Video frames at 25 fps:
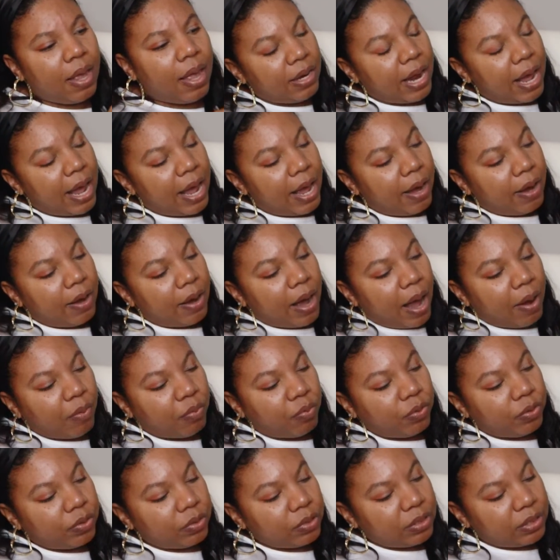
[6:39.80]
Now, I
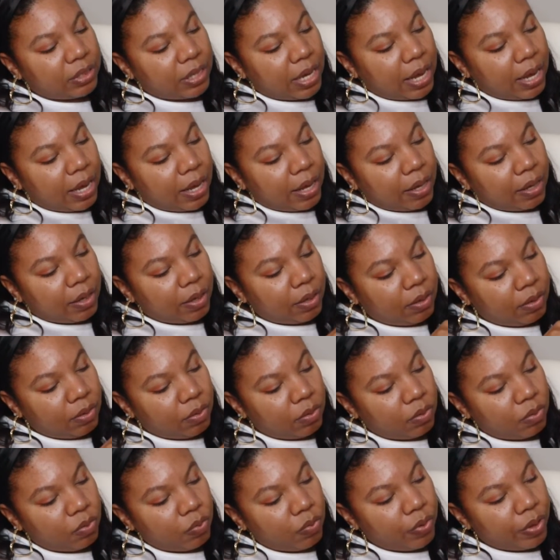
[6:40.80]
will say
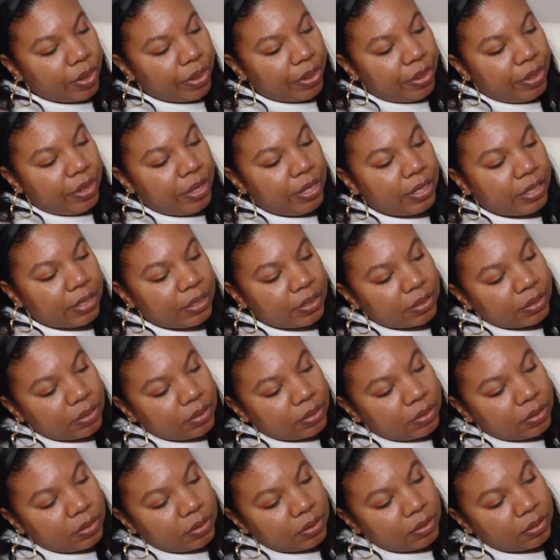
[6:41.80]
with
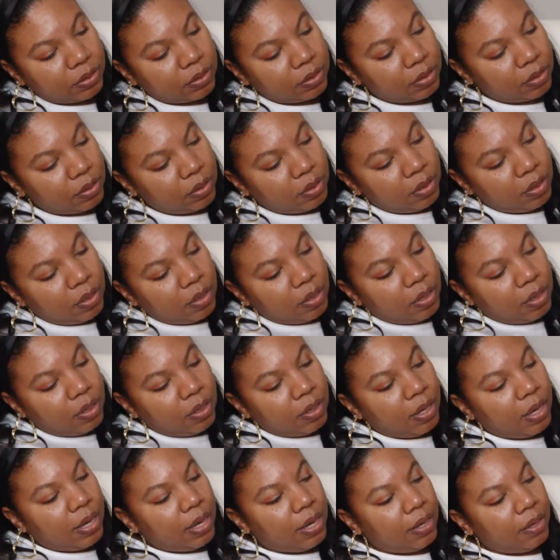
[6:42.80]
this,
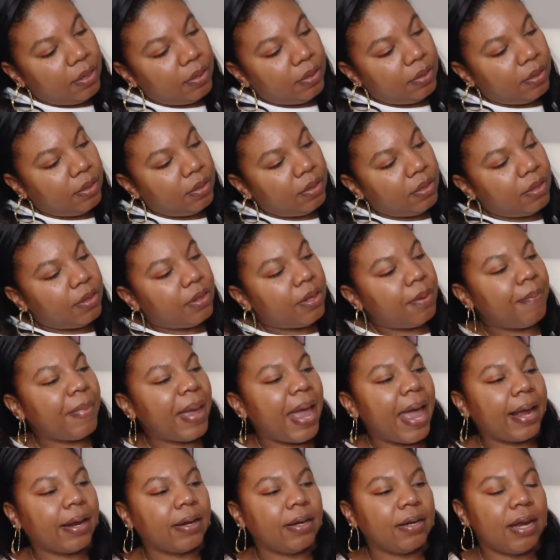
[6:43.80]
the
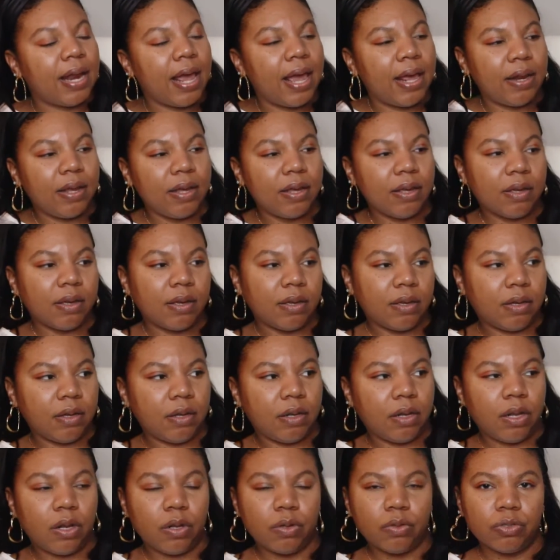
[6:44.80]
magnetic
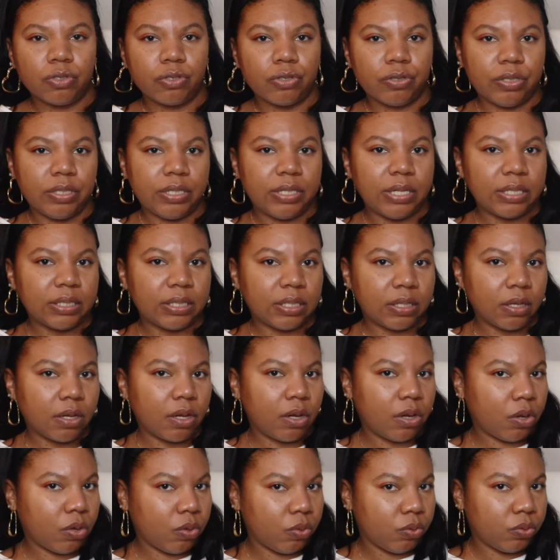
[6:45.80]
closure doesn't
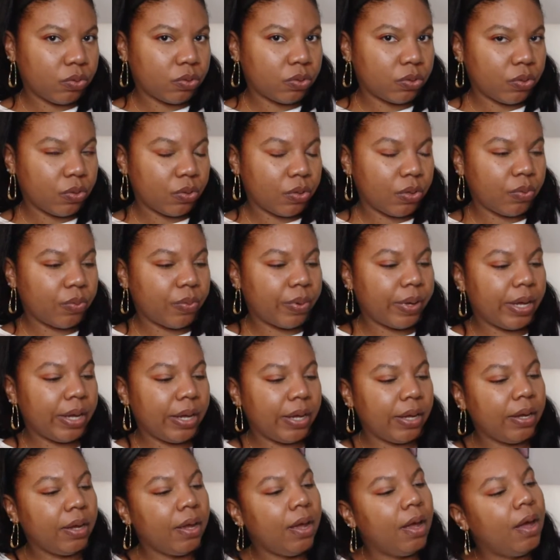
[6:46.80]
close all the
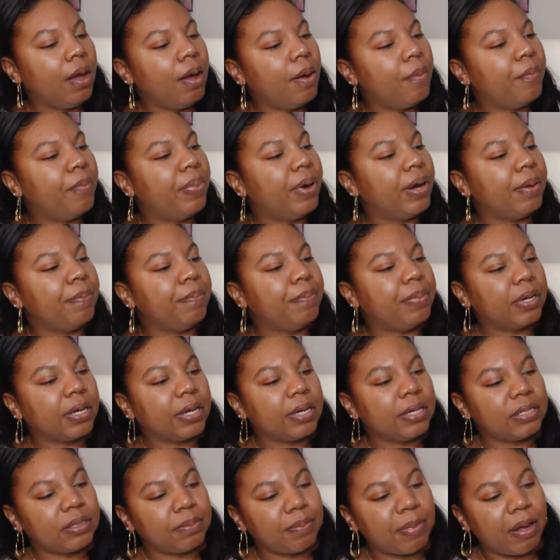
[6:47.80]
way, but
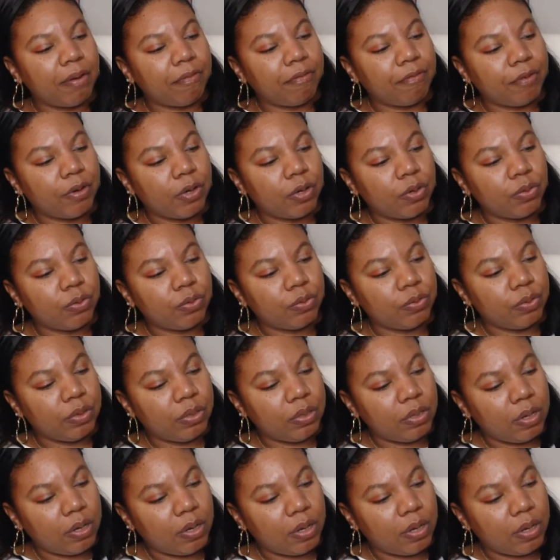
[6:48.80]
because my phone